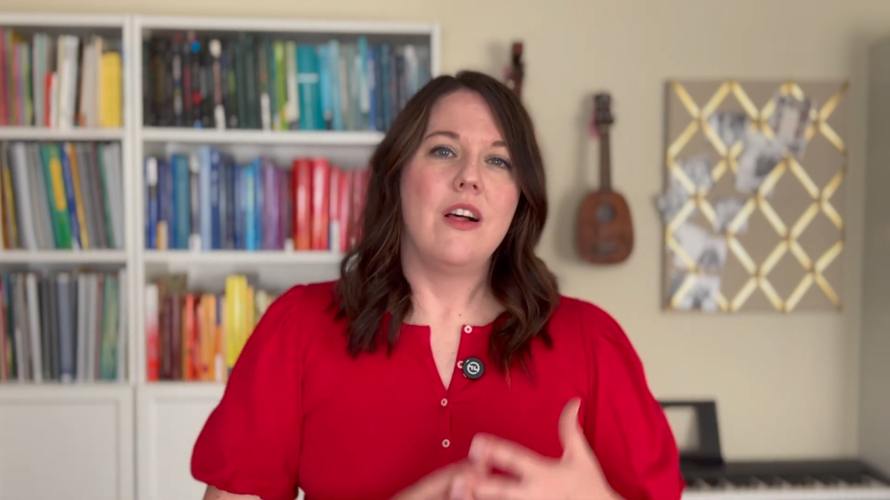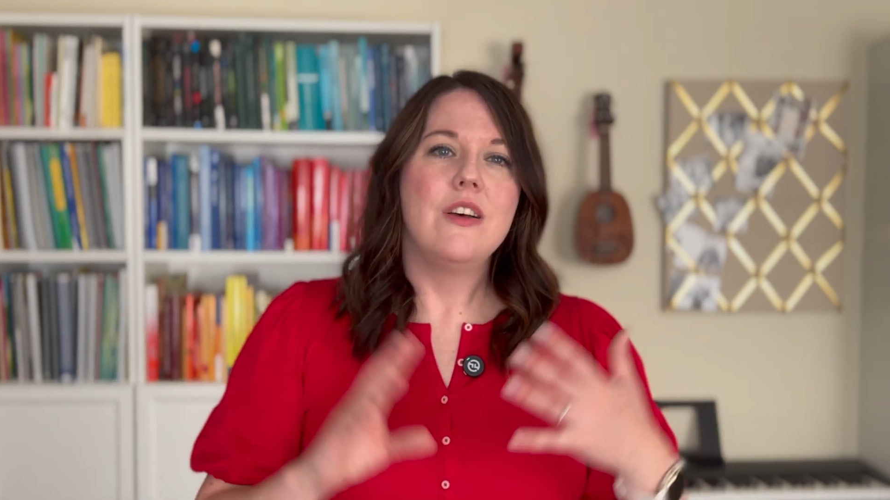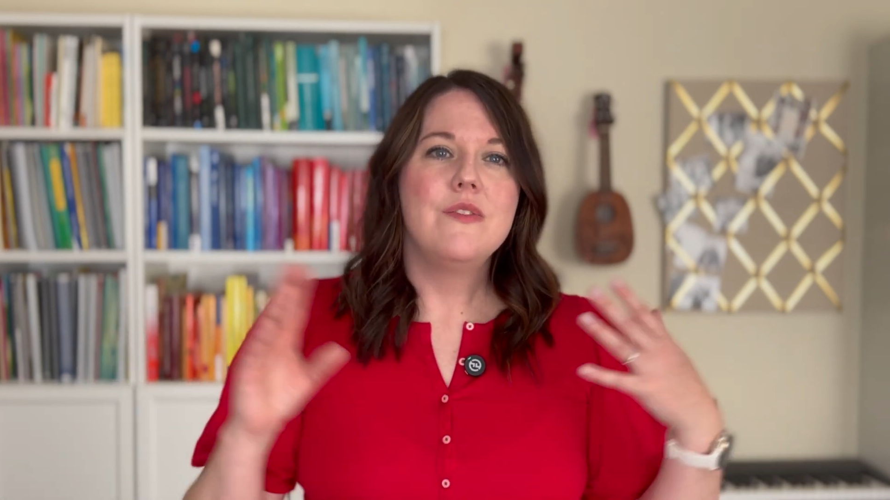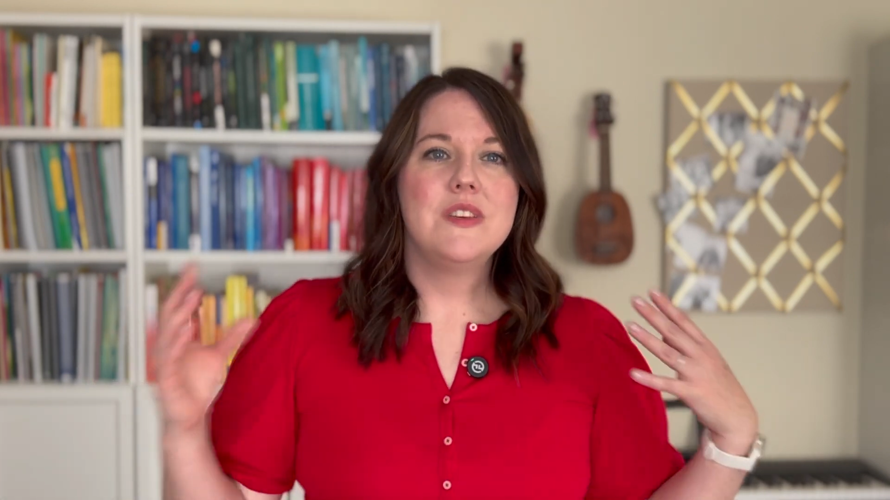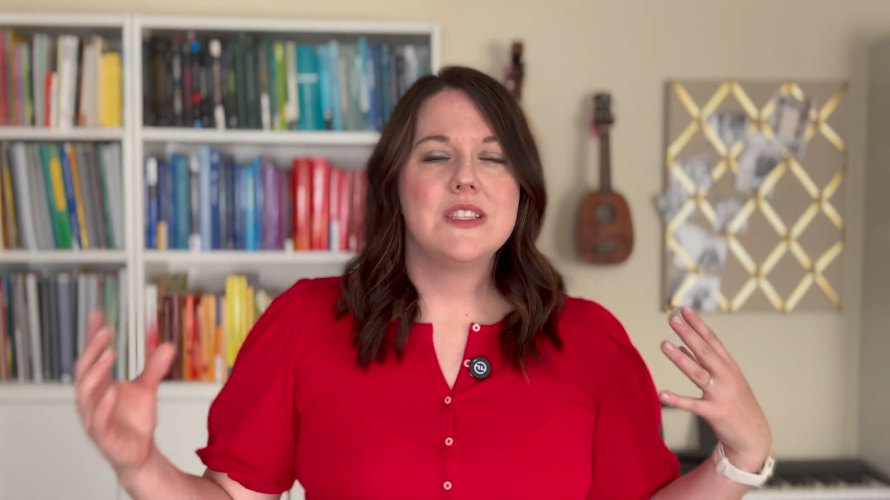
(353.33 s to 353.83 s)

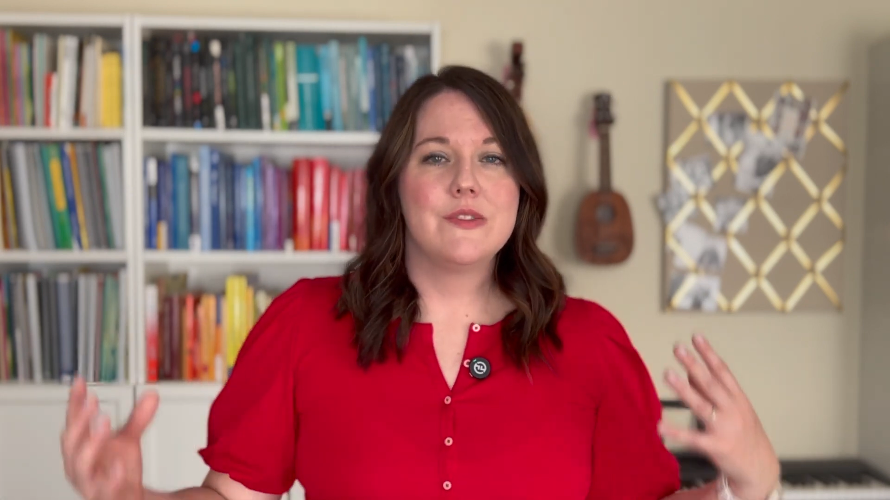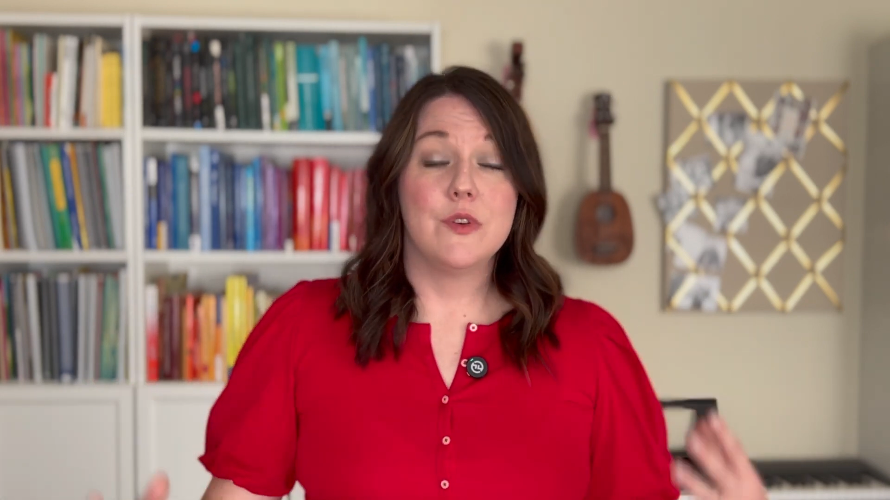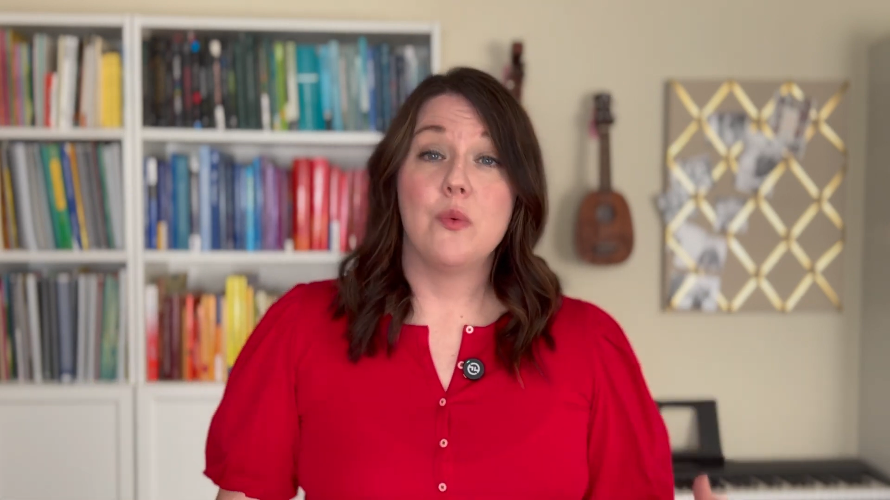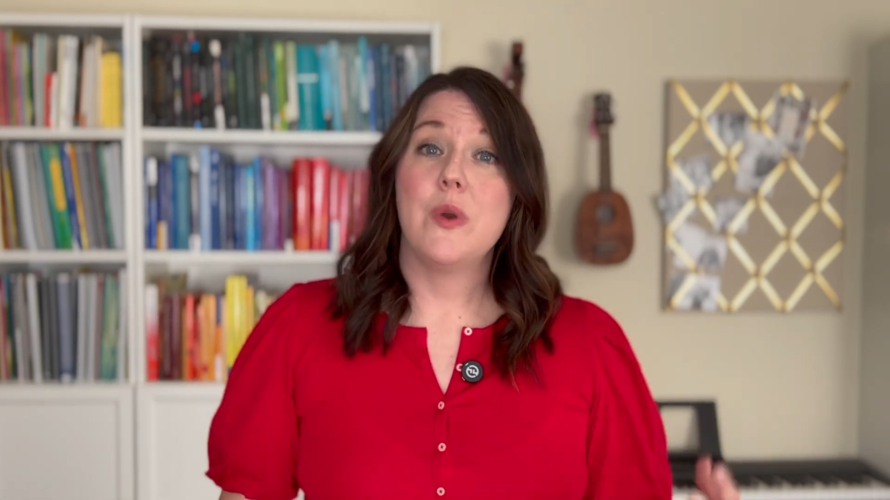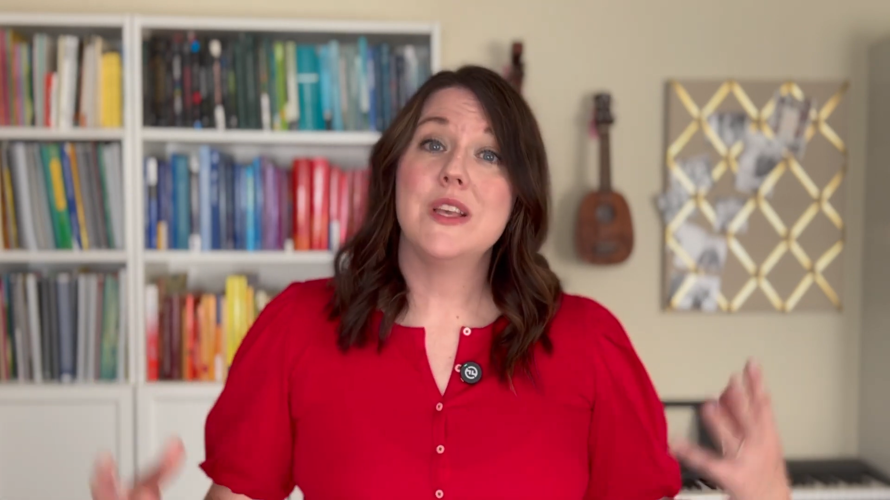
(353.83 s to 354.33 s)
all of these
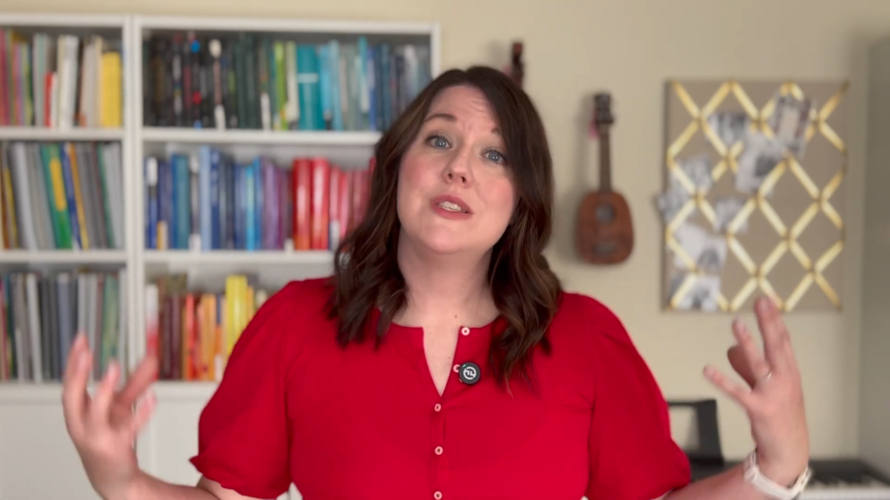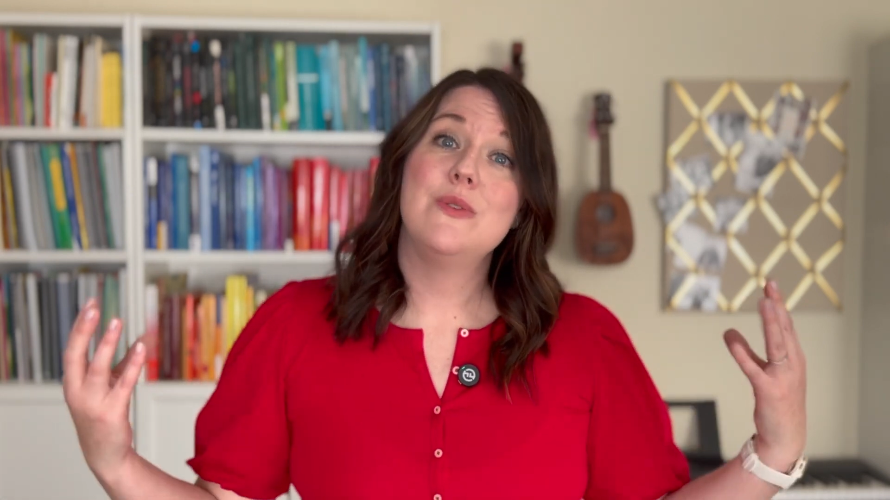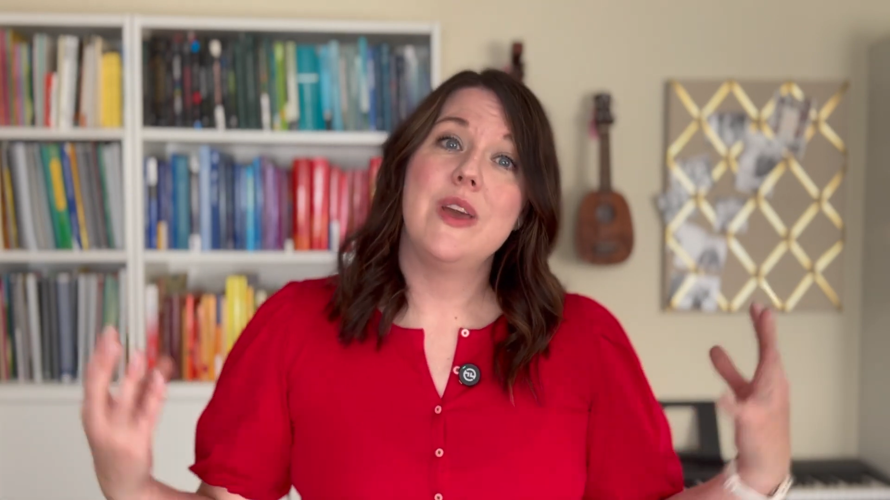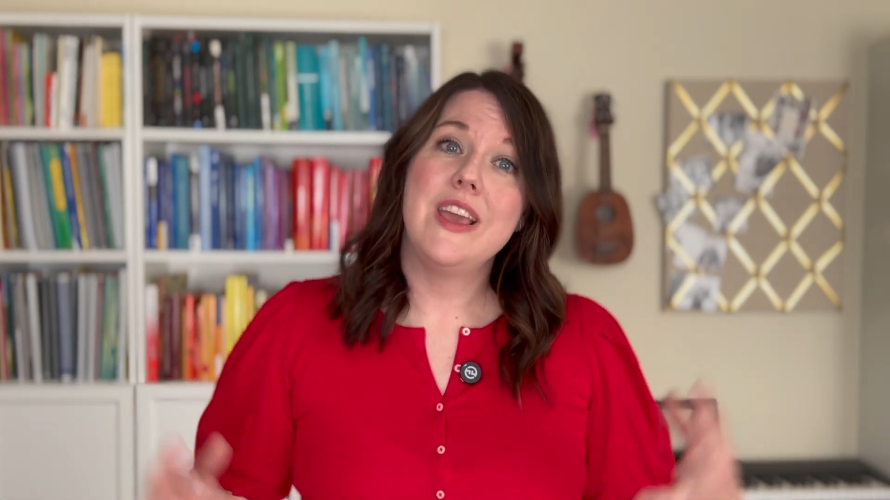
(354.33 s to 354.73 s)
different ways to